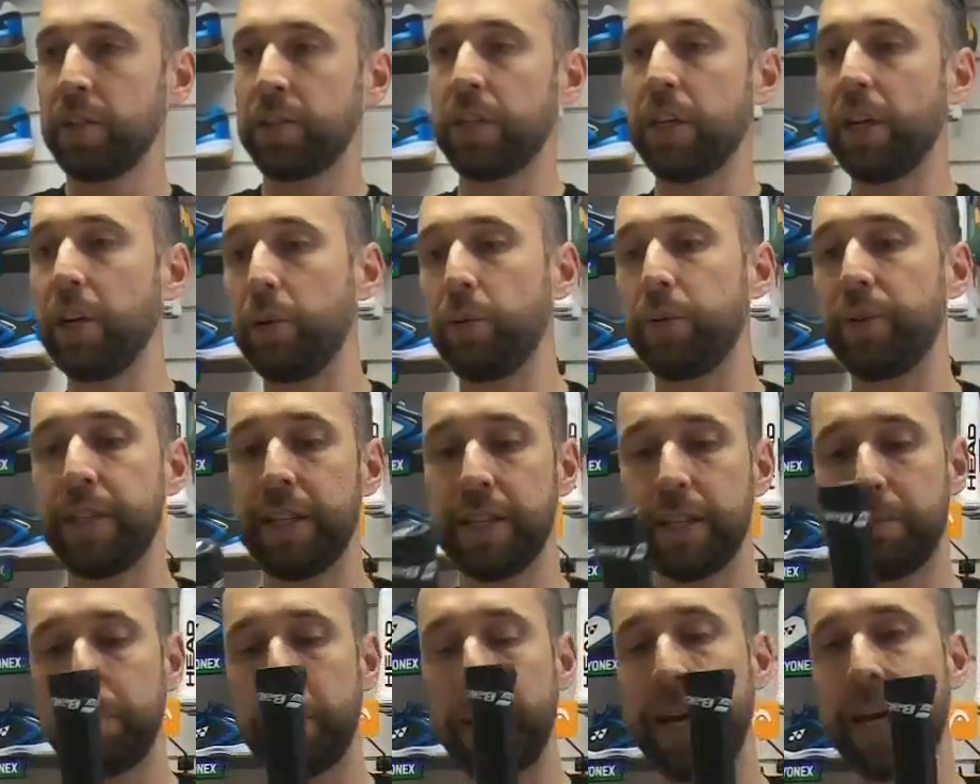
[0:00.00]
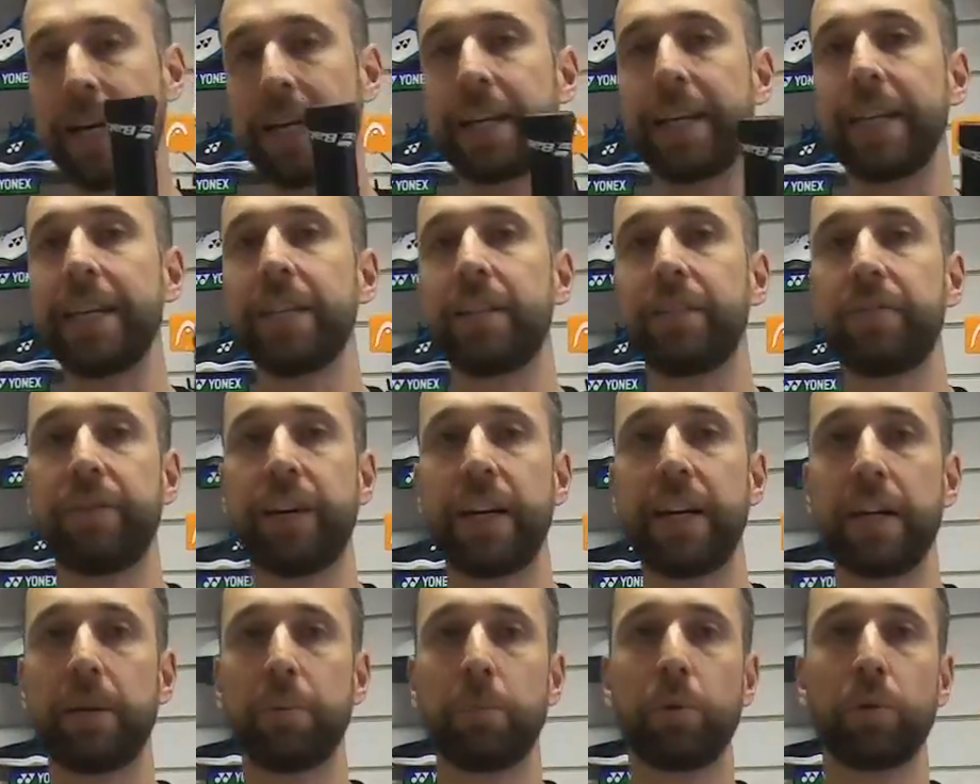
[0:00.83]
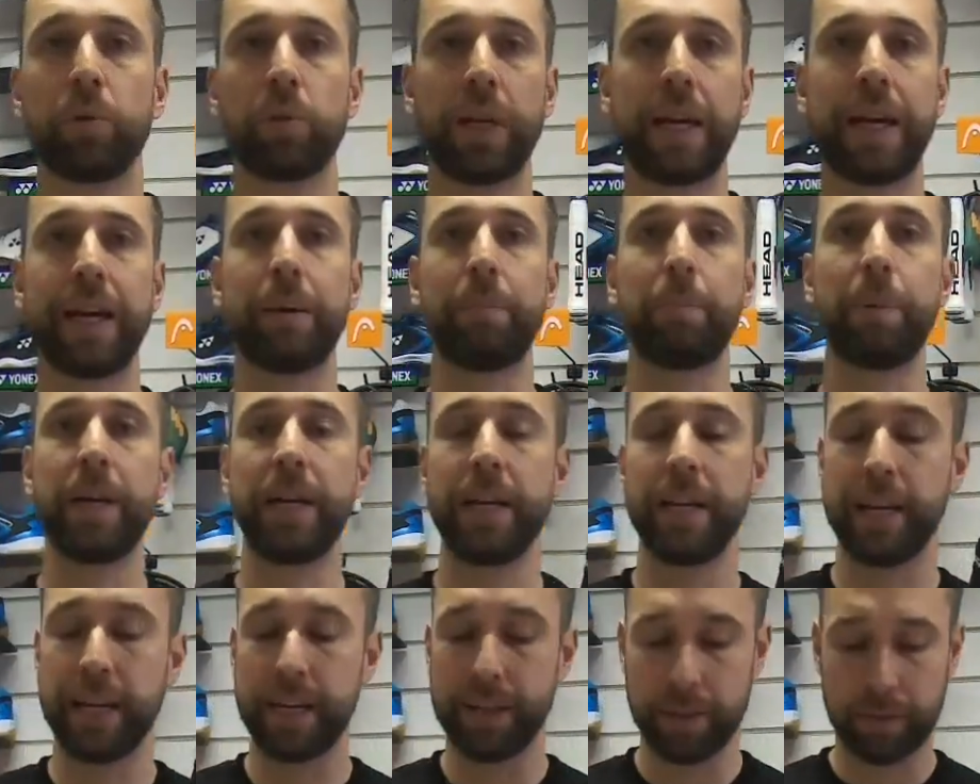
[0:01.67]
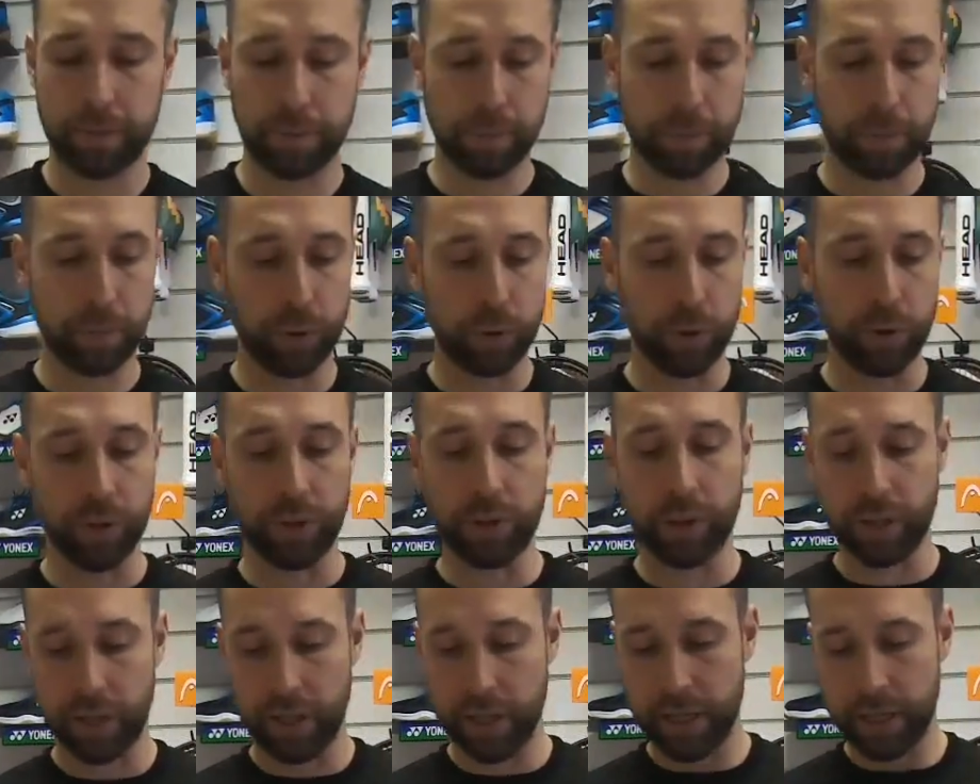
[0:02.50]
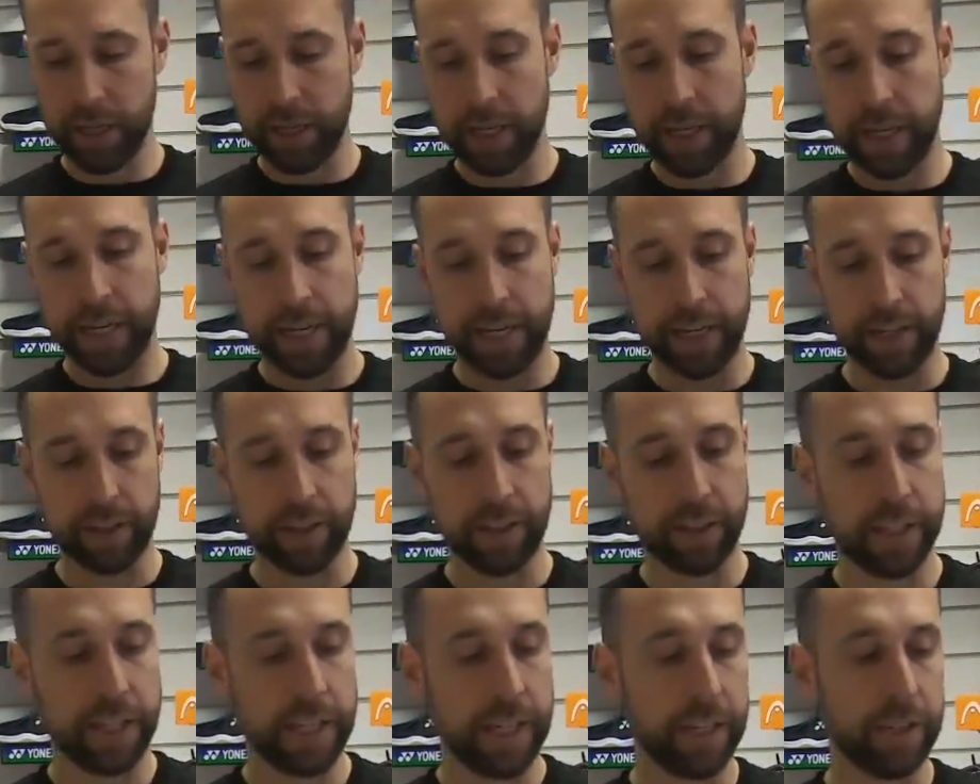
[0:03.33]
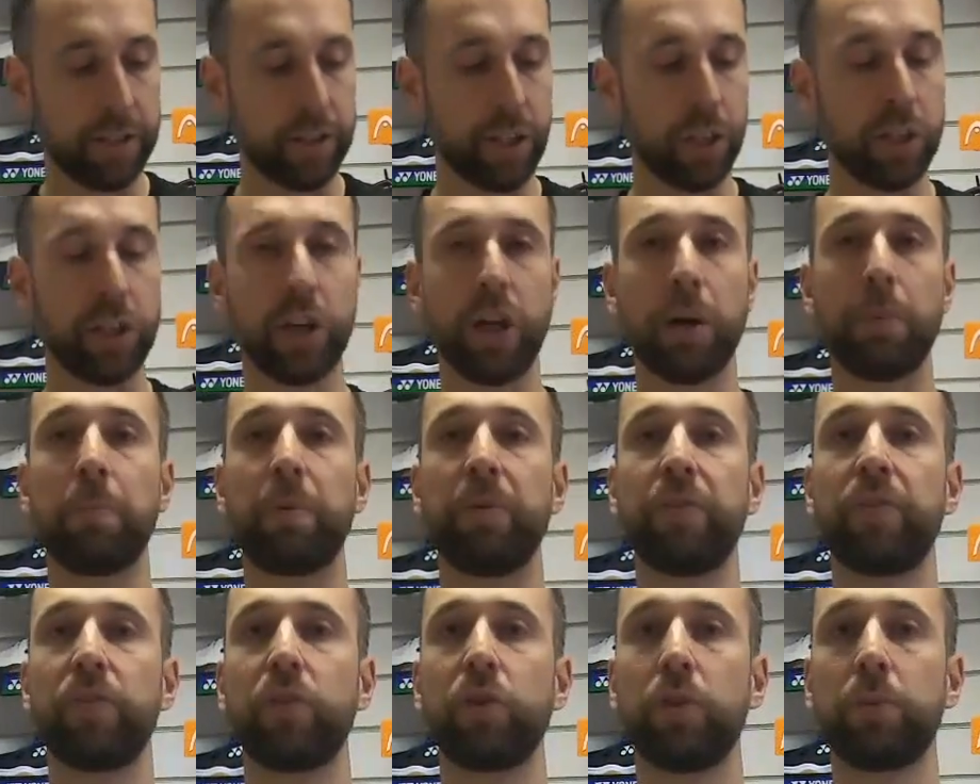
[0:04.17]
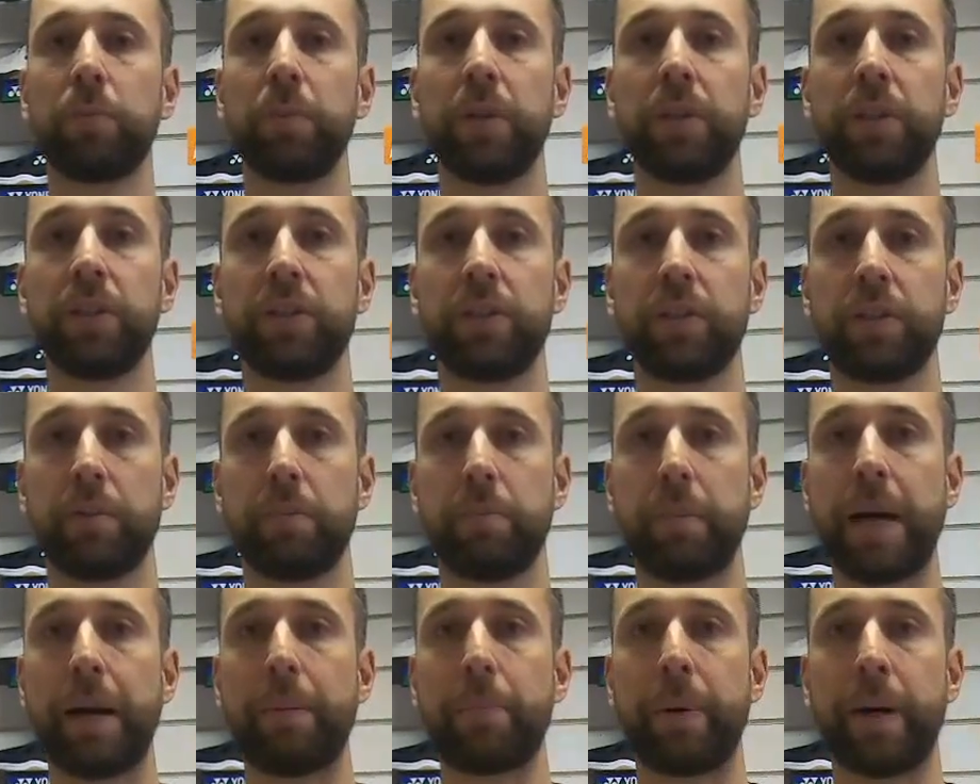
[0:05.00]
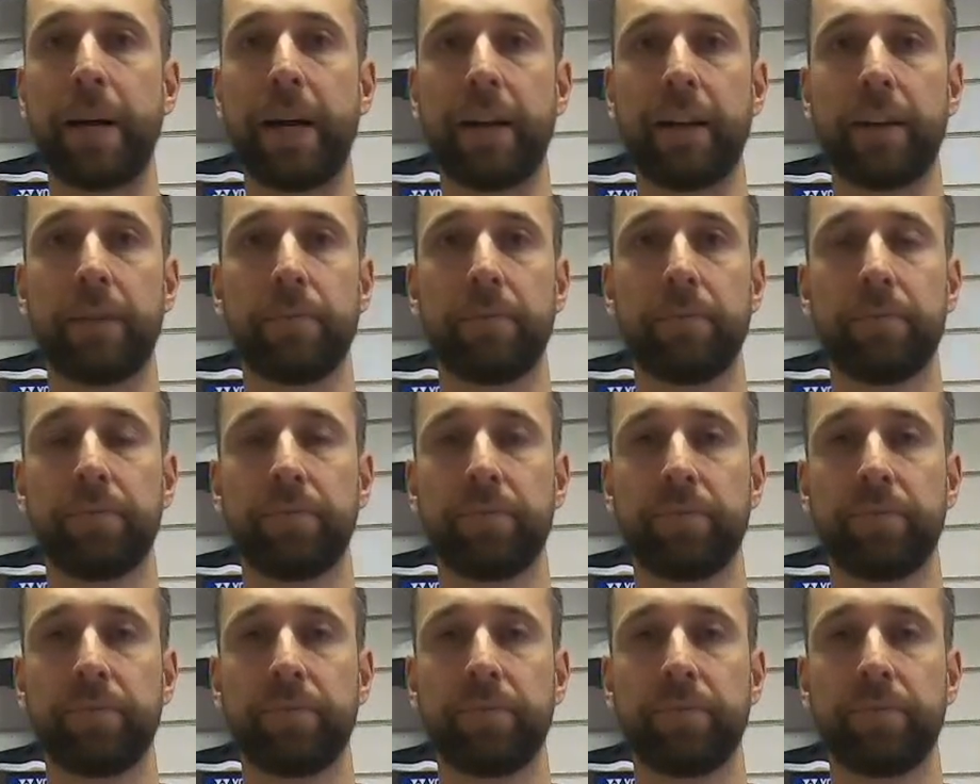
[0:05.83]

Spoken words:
So this bag is available at pdhsports. It's the Dunlop Performance Backpack.